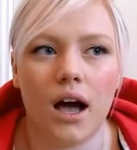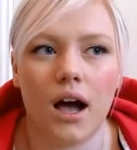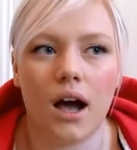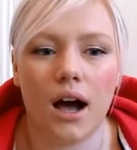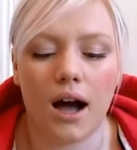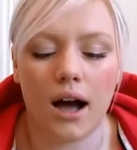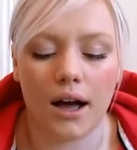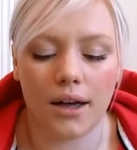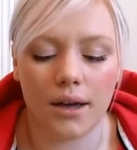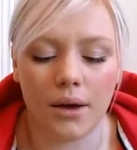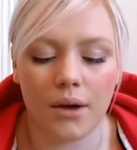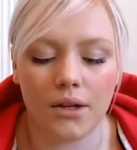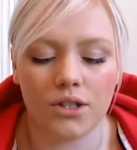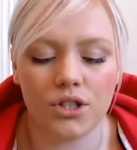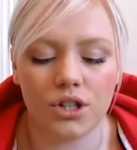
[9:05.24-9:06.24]

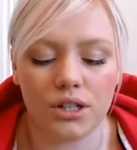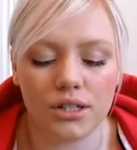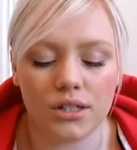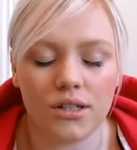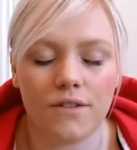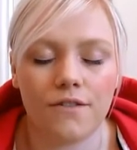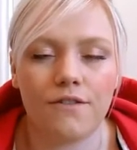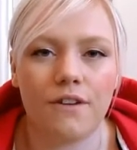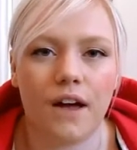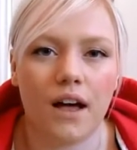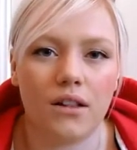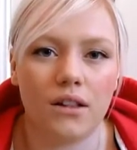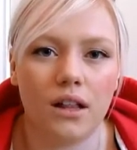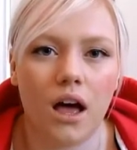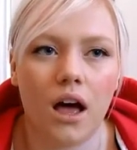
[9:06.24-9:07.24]
I just
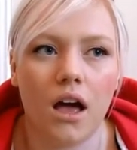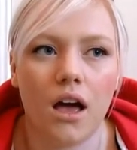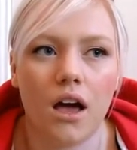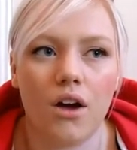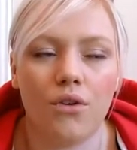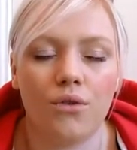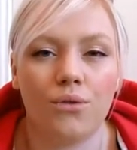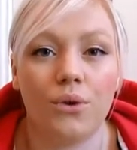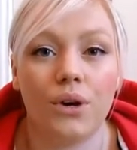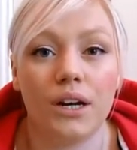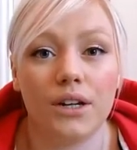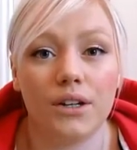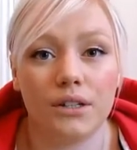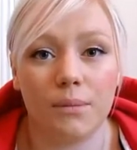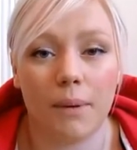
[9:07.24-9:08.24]
felt really
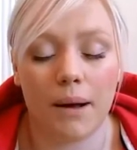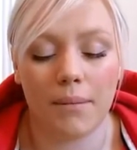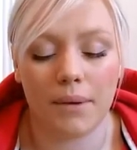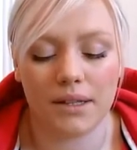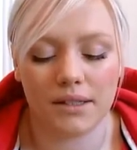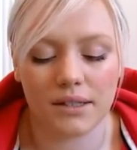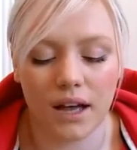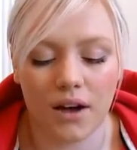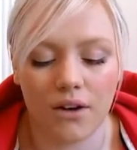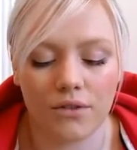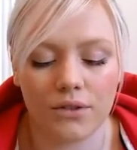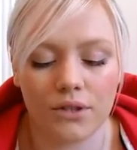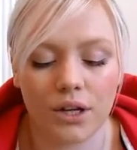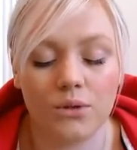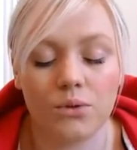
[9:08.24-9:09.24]
good about myself.
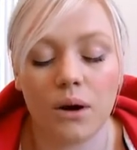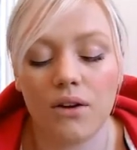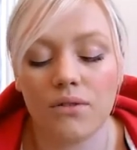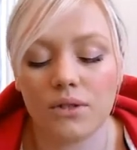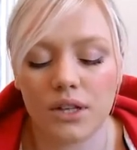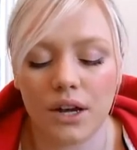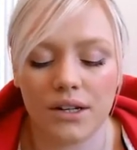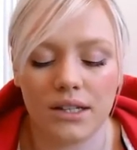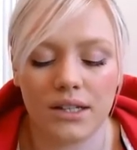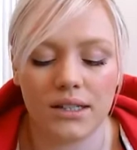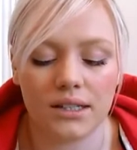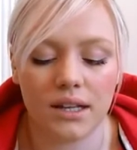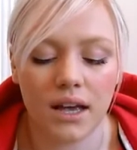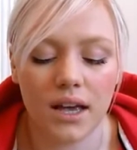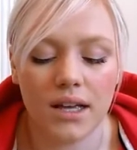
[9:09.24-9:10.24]
So 12 stone
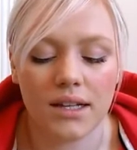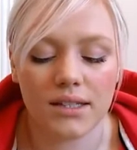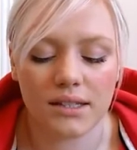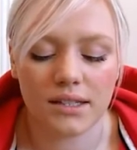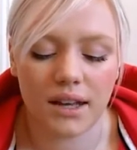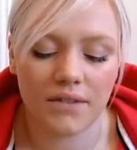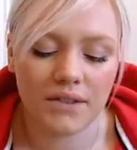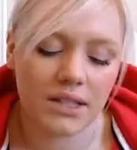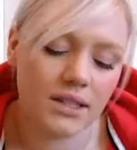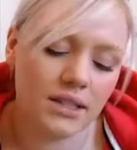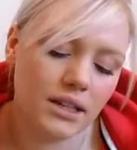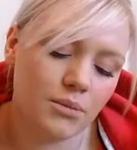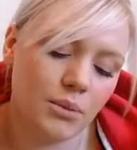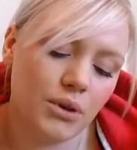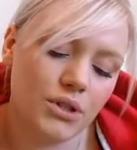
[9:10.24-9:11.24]
is
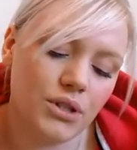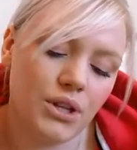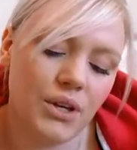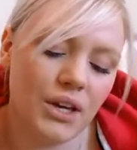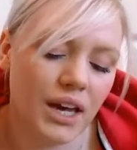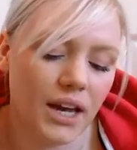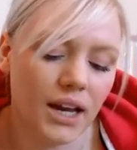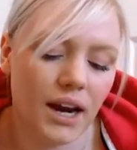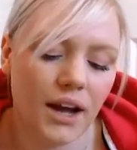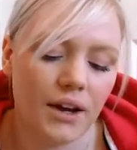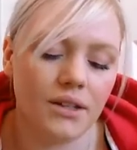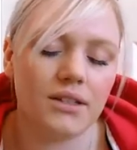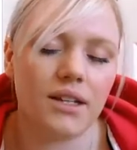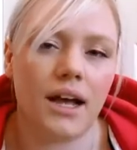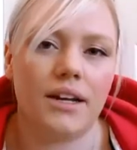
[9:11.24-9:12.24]
76.2
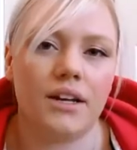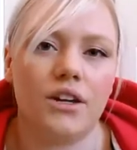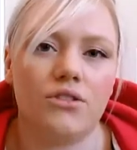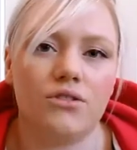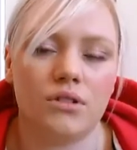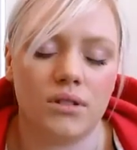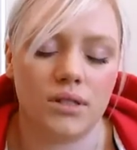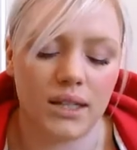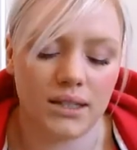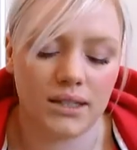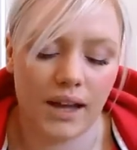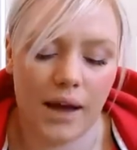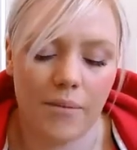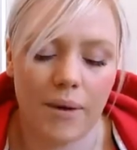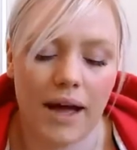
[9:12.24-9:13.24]
kilos and
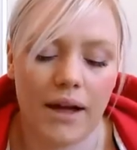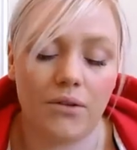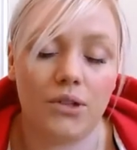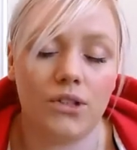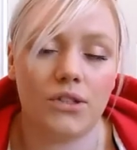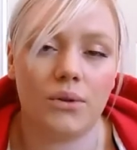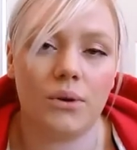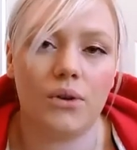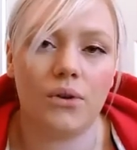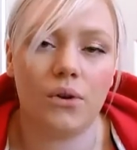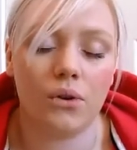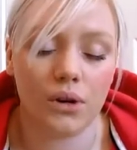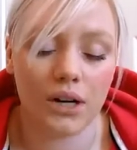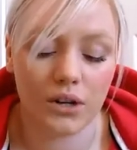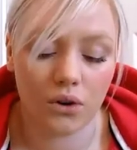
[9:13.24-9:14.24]
168 pounds. So
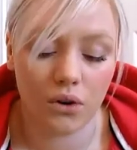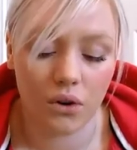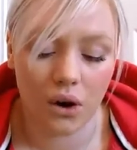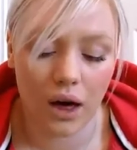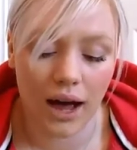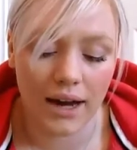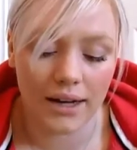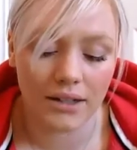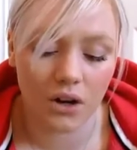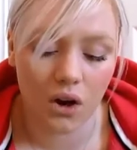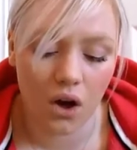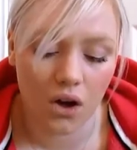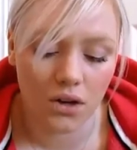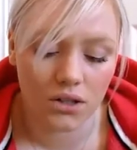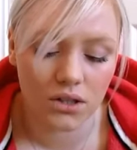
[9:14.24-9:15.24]
all in all, I'd
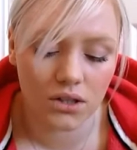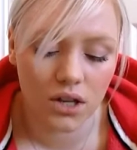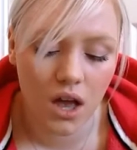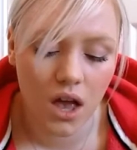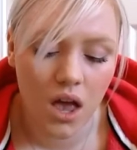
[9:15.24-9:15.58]
lost